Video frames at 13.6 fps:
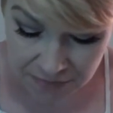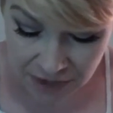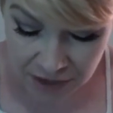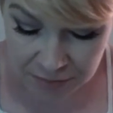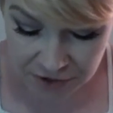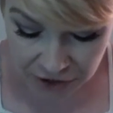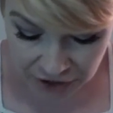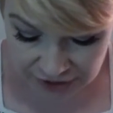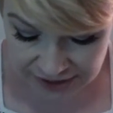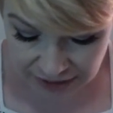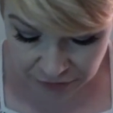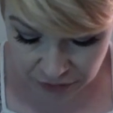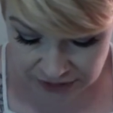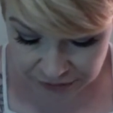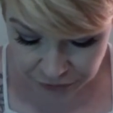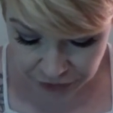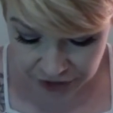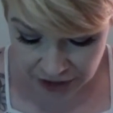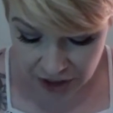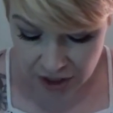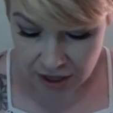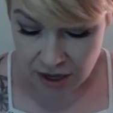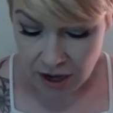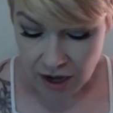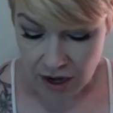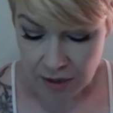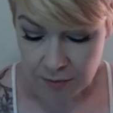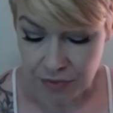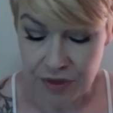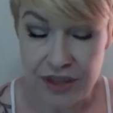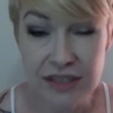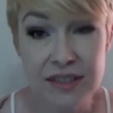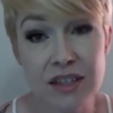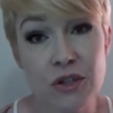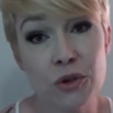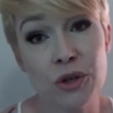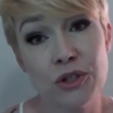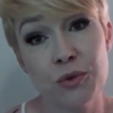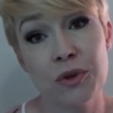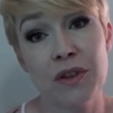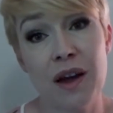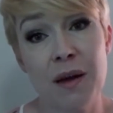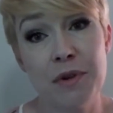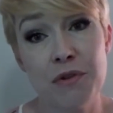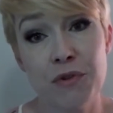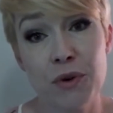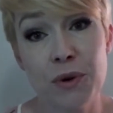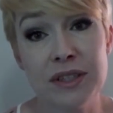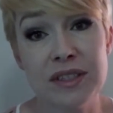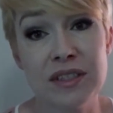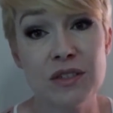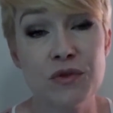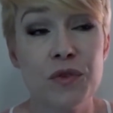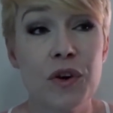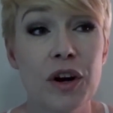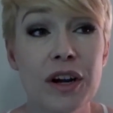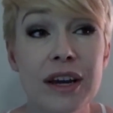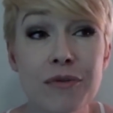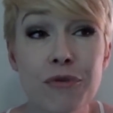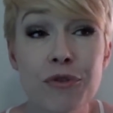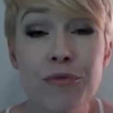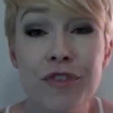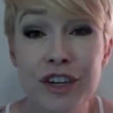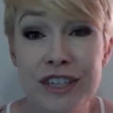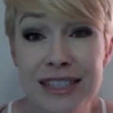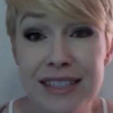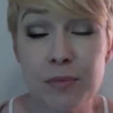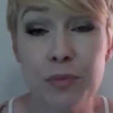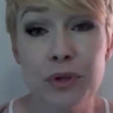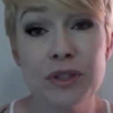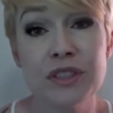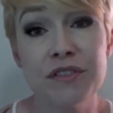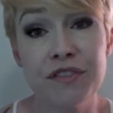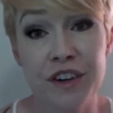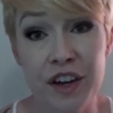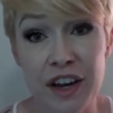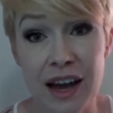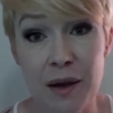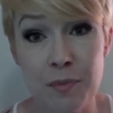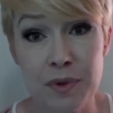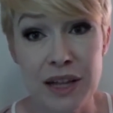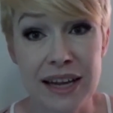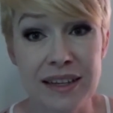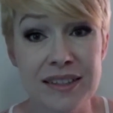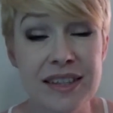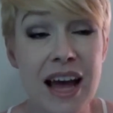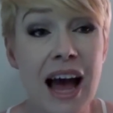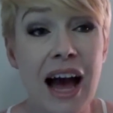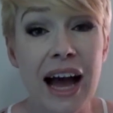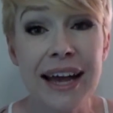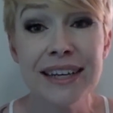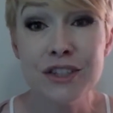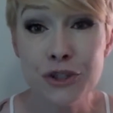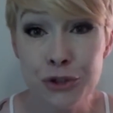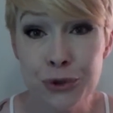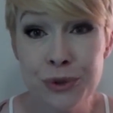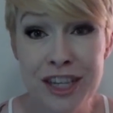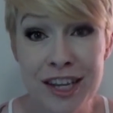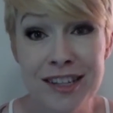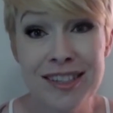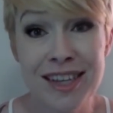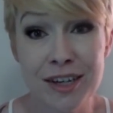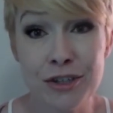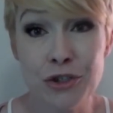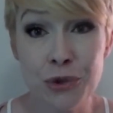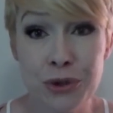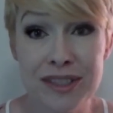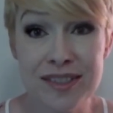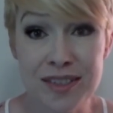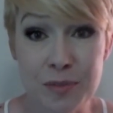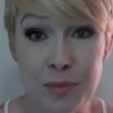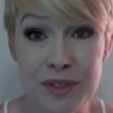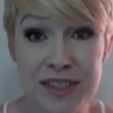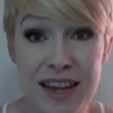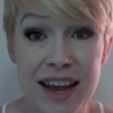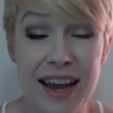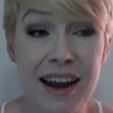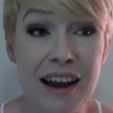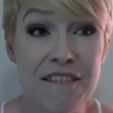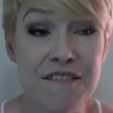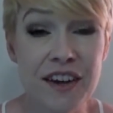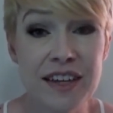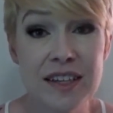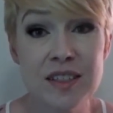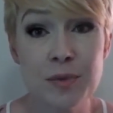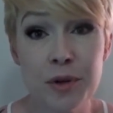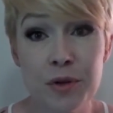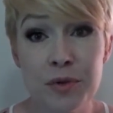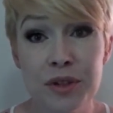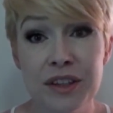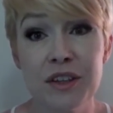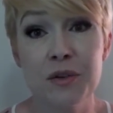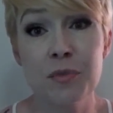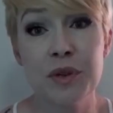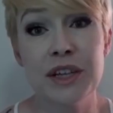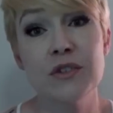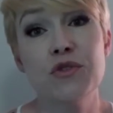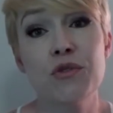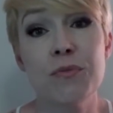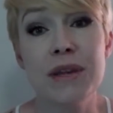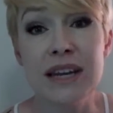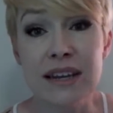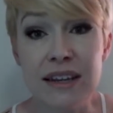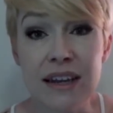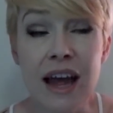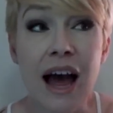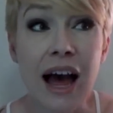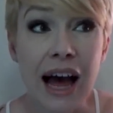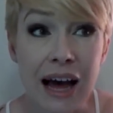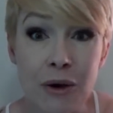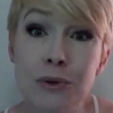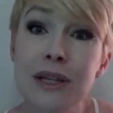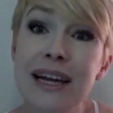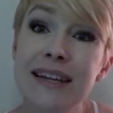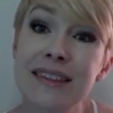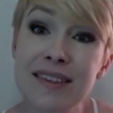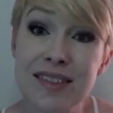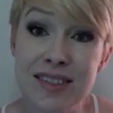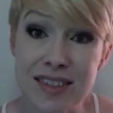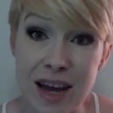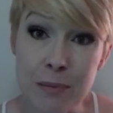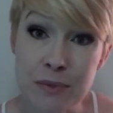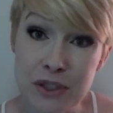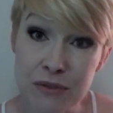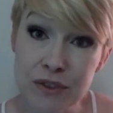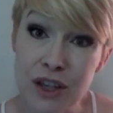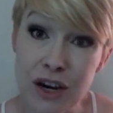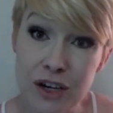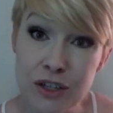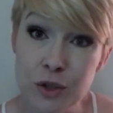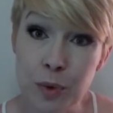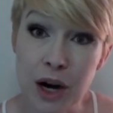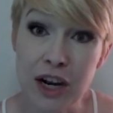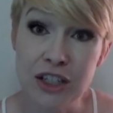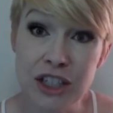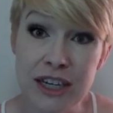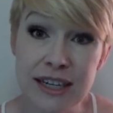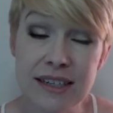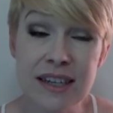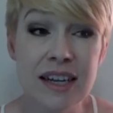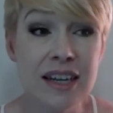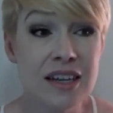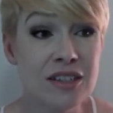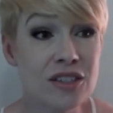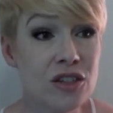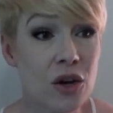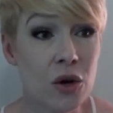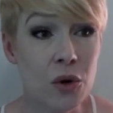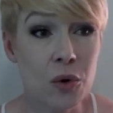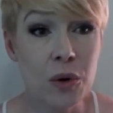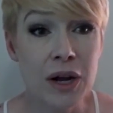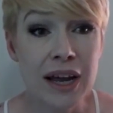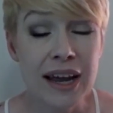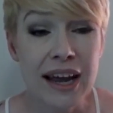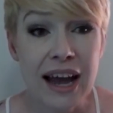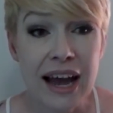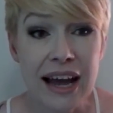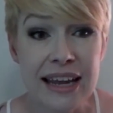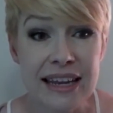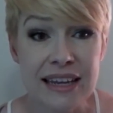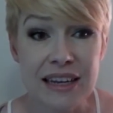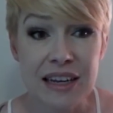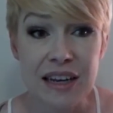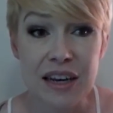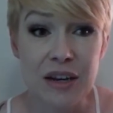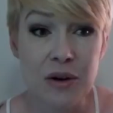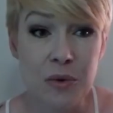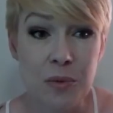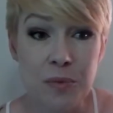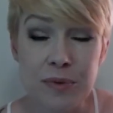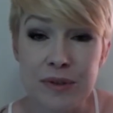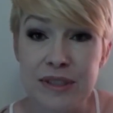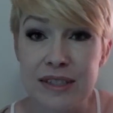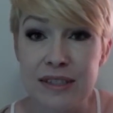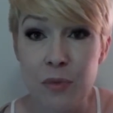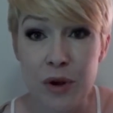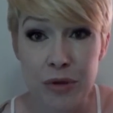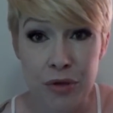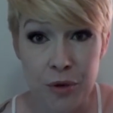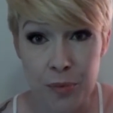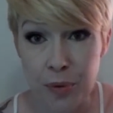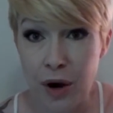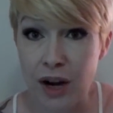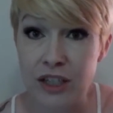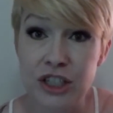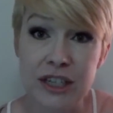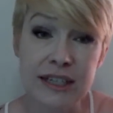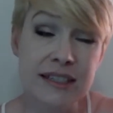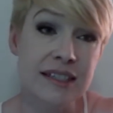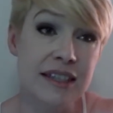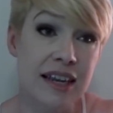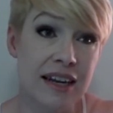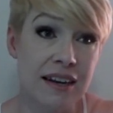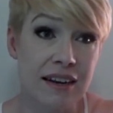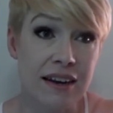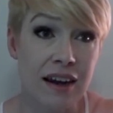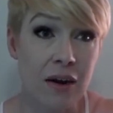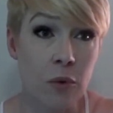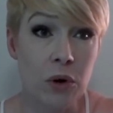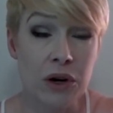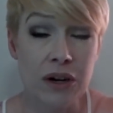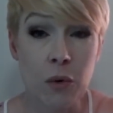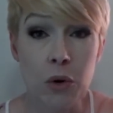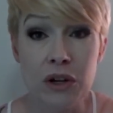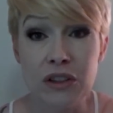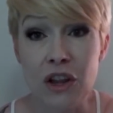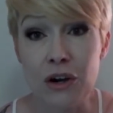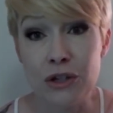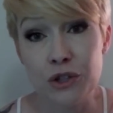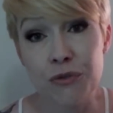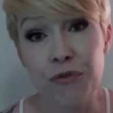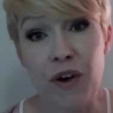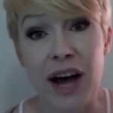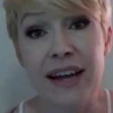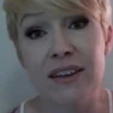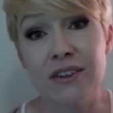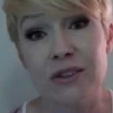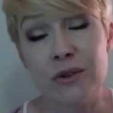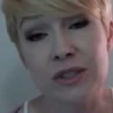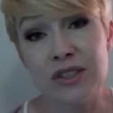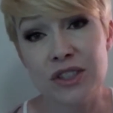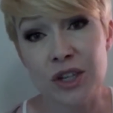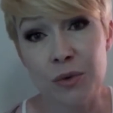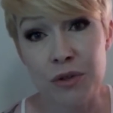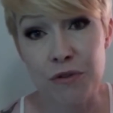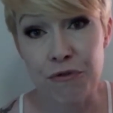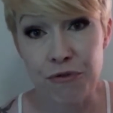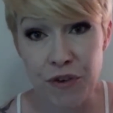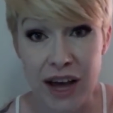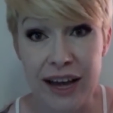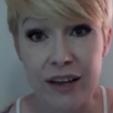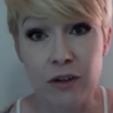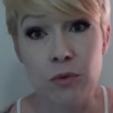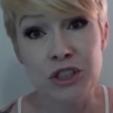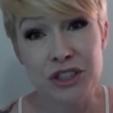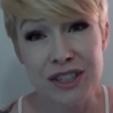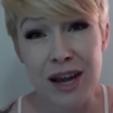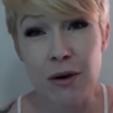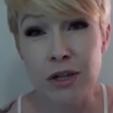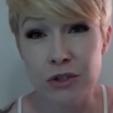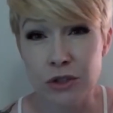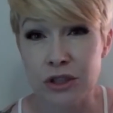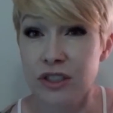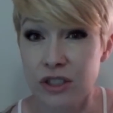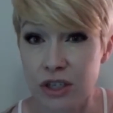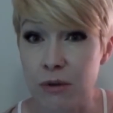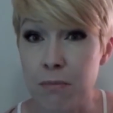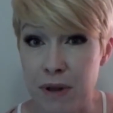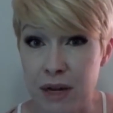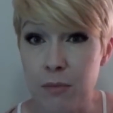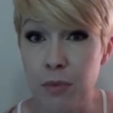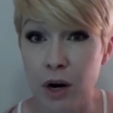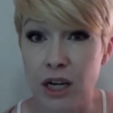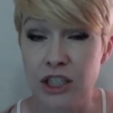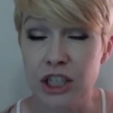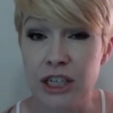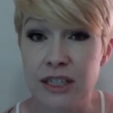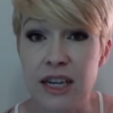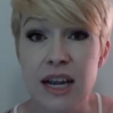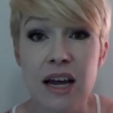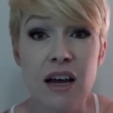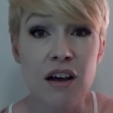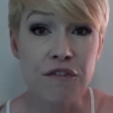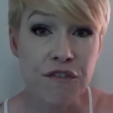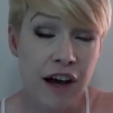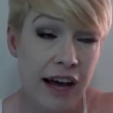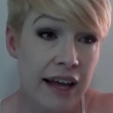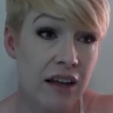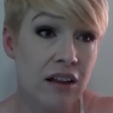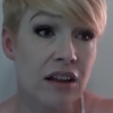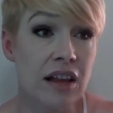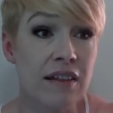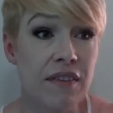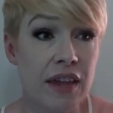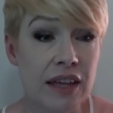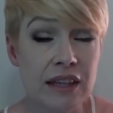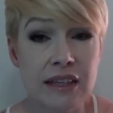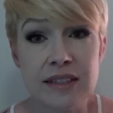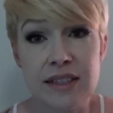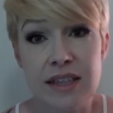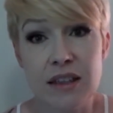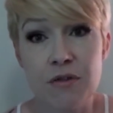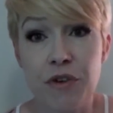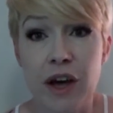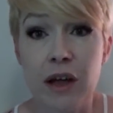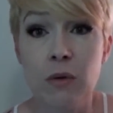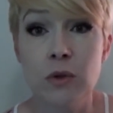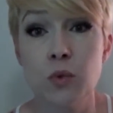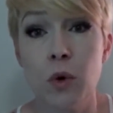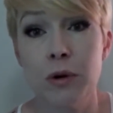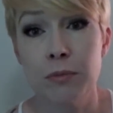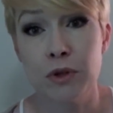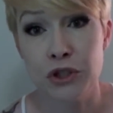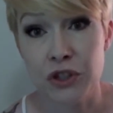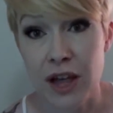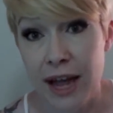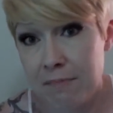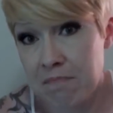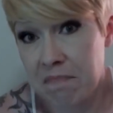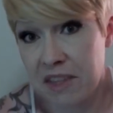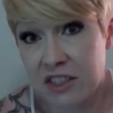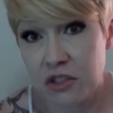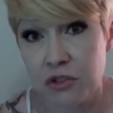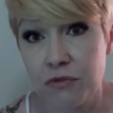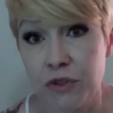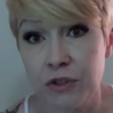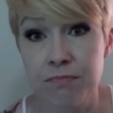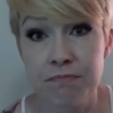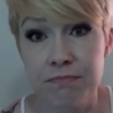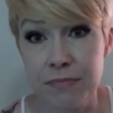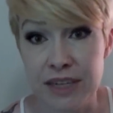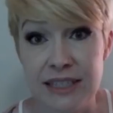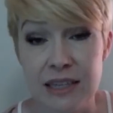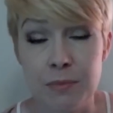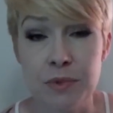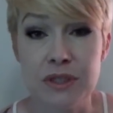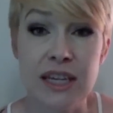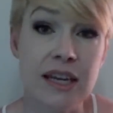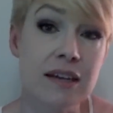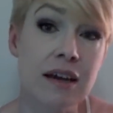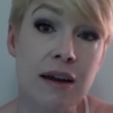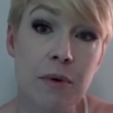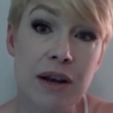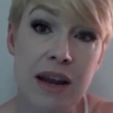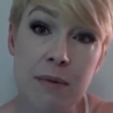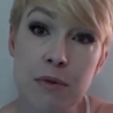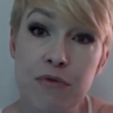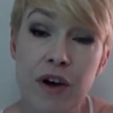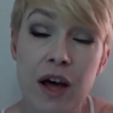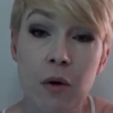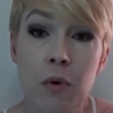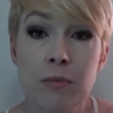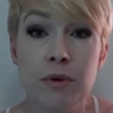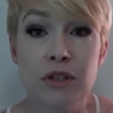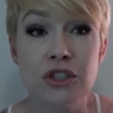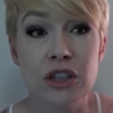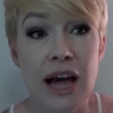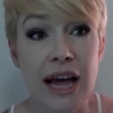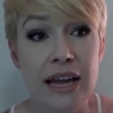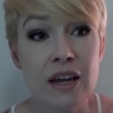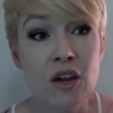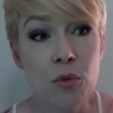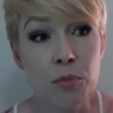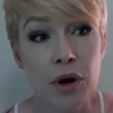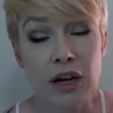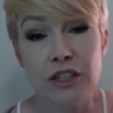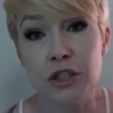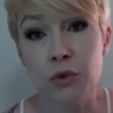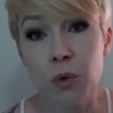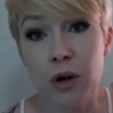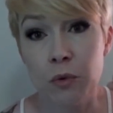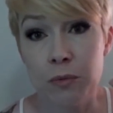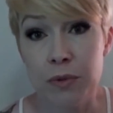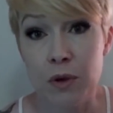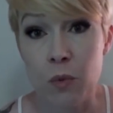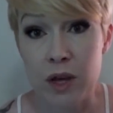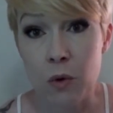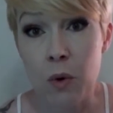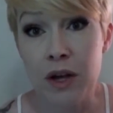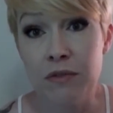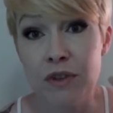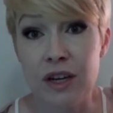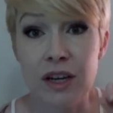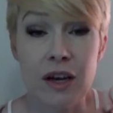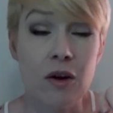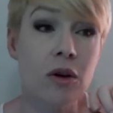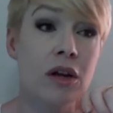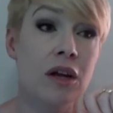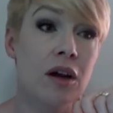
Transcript: And there are several different things that you can do with OmniFocus, as far from very simple to very complex. I do tend to err toward the simple side. I find it to be a really good place for me to outline the steps of a large project, so I can, you know, with a project and then or a large file. You can start with a file, which is how I usually start a big project, a file, and then let's say the file was One Book July. Let's, for example's sake, I would name the file One Book July. Project 1 would be week 1 video.